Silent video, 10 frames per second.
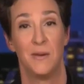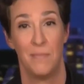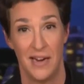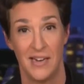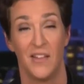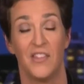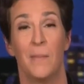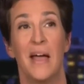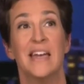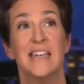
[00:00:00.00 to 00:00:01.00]
And depend
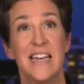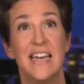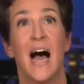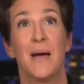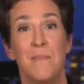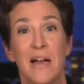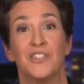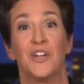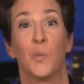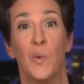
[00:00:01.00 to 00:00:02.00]
on them. And did I
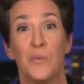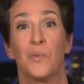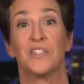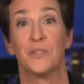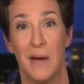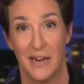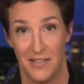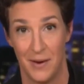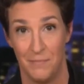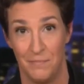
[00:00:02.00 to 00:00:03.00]
mention we
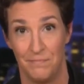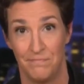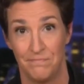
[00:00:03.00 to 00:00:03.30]
respect them?